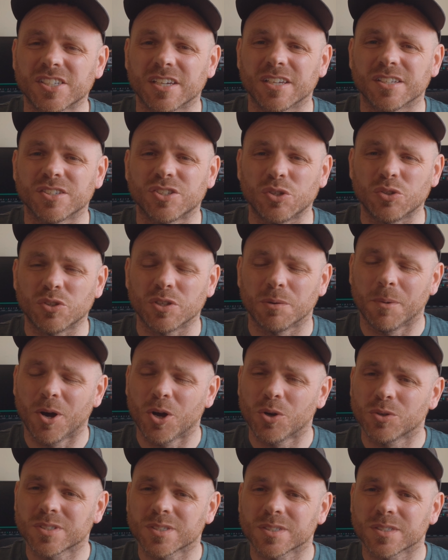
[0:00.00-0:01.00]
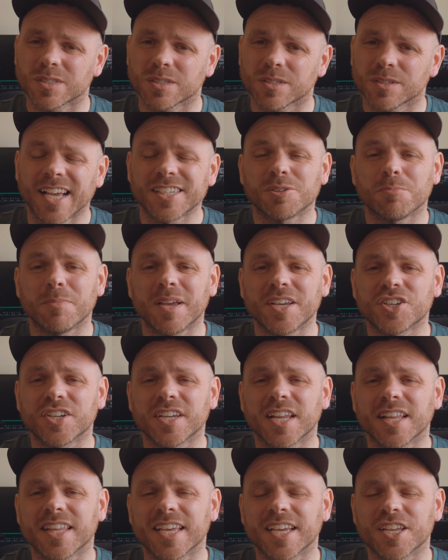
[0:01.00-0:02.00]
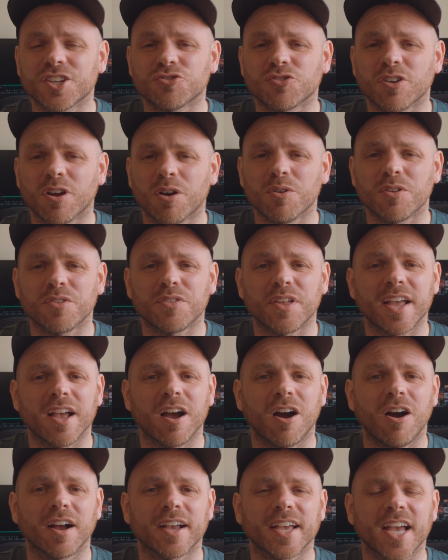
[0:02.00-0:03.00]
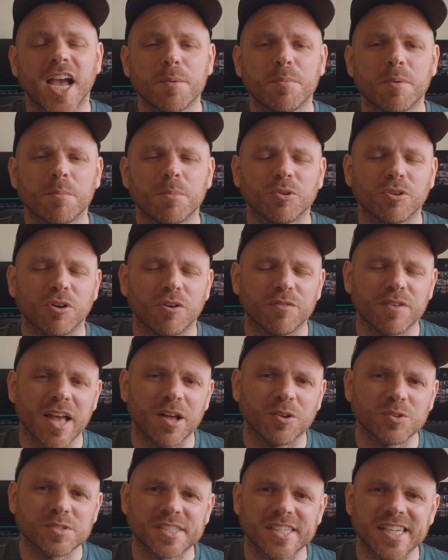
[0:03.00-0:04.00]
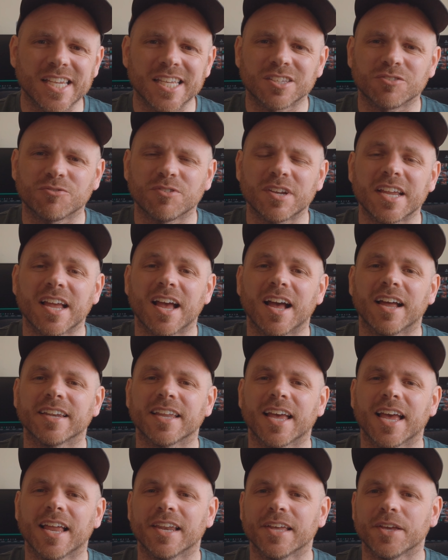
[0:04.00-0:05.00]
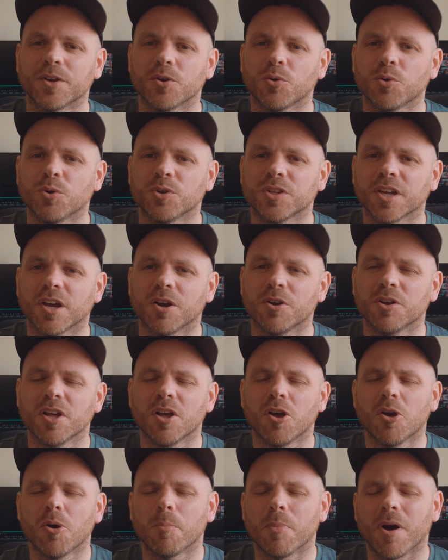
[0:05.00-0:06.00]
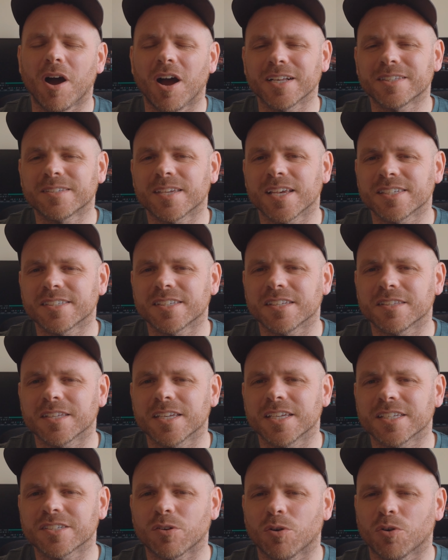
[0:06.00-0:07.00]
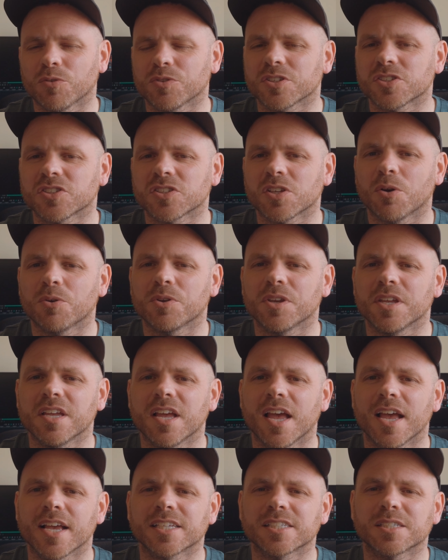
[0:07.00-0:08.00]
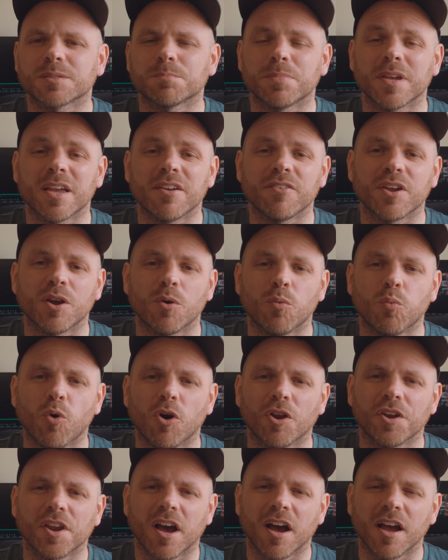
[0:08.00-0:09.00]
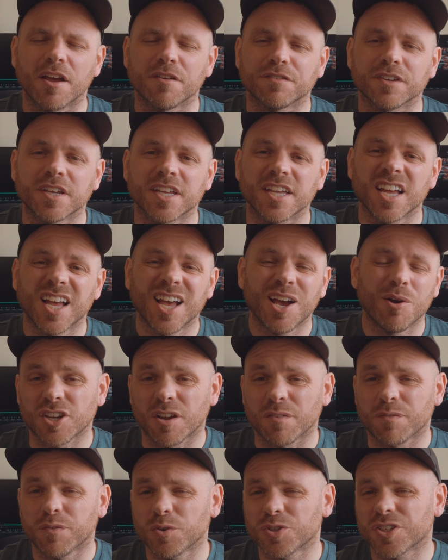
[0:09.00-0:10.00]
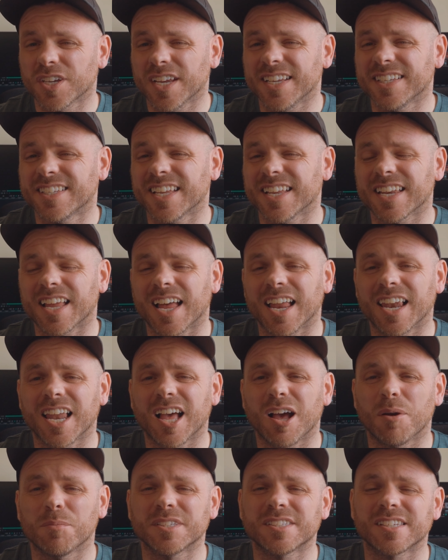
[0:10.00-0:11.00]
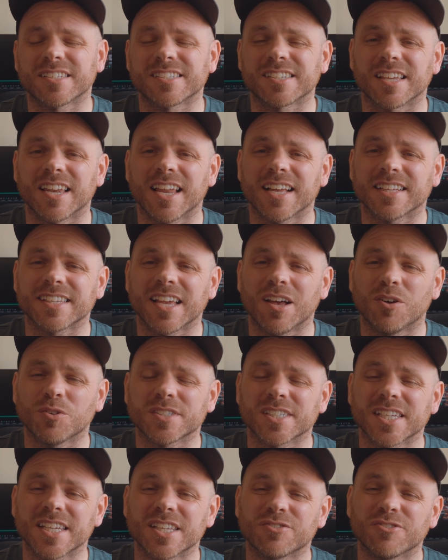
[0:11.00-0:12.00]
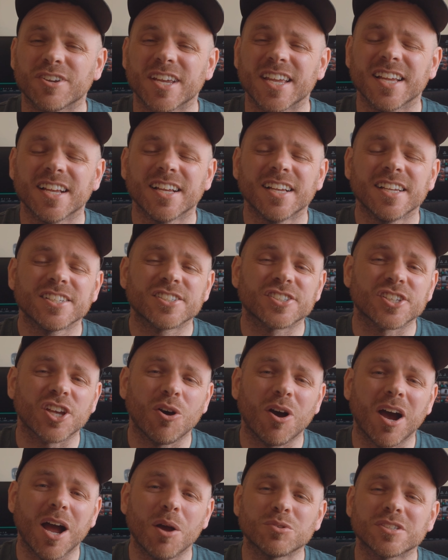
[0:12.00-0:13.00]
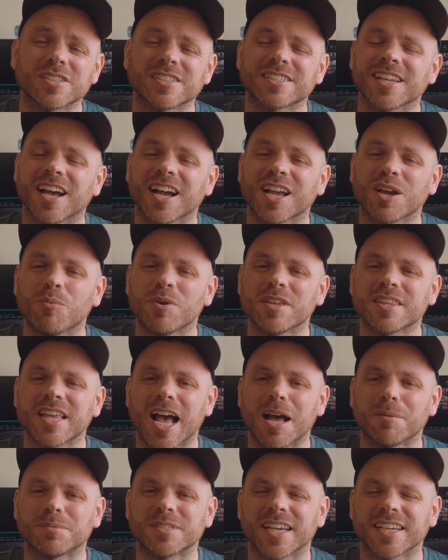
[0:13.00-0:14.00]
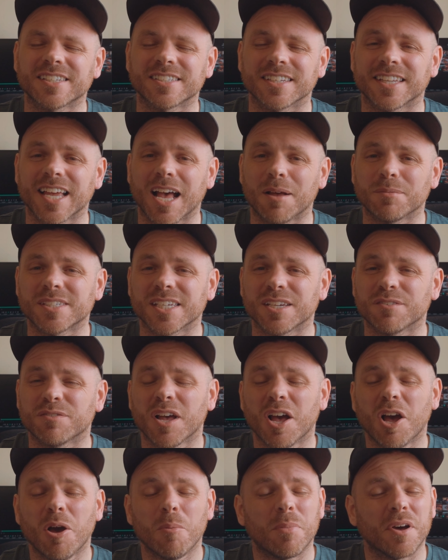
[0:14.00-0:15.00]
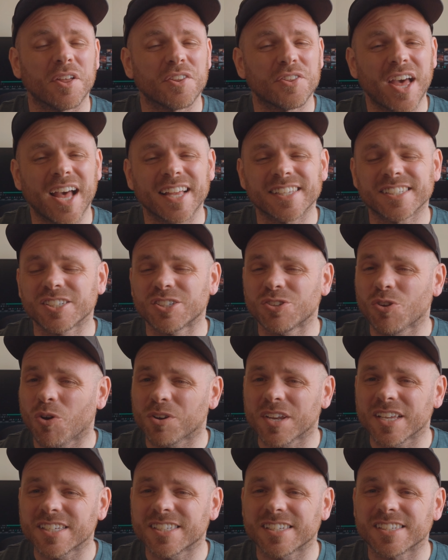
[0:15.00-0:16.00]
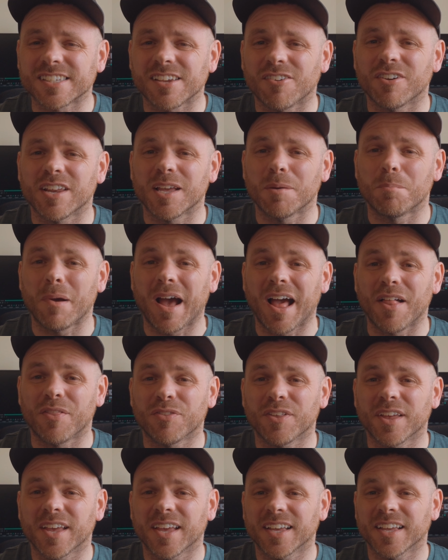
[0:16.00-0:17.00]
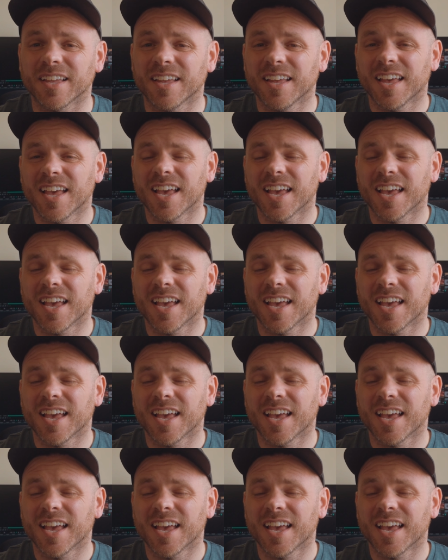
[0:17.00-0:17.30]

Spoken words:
turn to the most. As you mentioned in the intro, they are capable of LC3 and LE audio, but I tested these on the Sony Xperia 1 IV, which unfortunately didn't allow me to select LC3, so I was stuck with Apt-X-Adaptive, but that's not necessarily a bad thing.